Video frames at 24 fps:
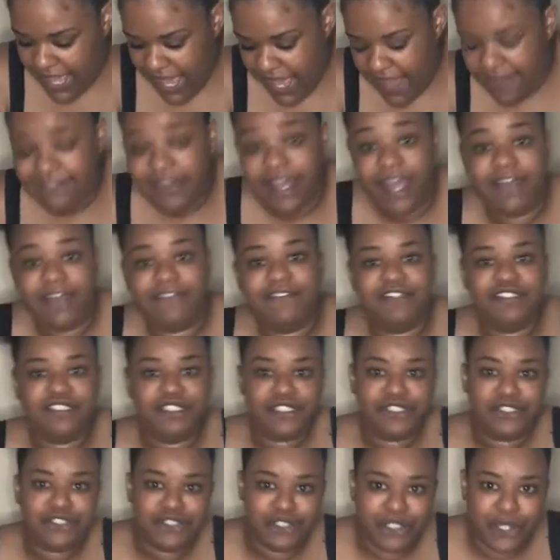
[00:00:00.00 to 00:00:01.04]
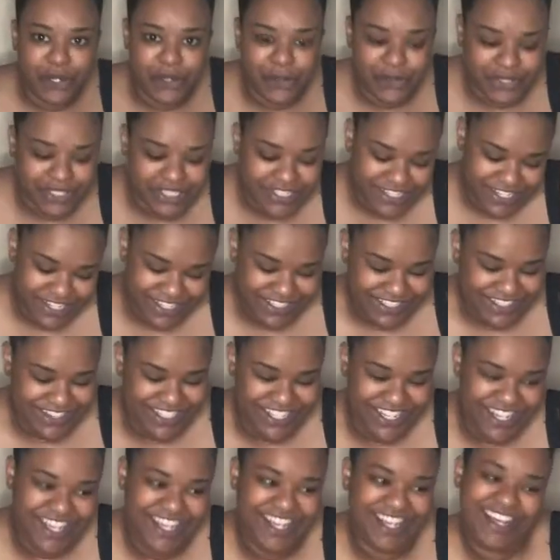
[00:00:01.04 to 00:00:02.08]
Have I ever stolen
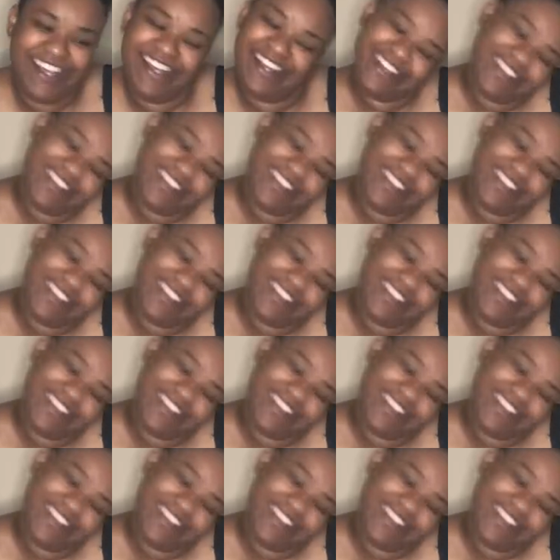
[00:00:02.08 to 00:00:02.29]
anything?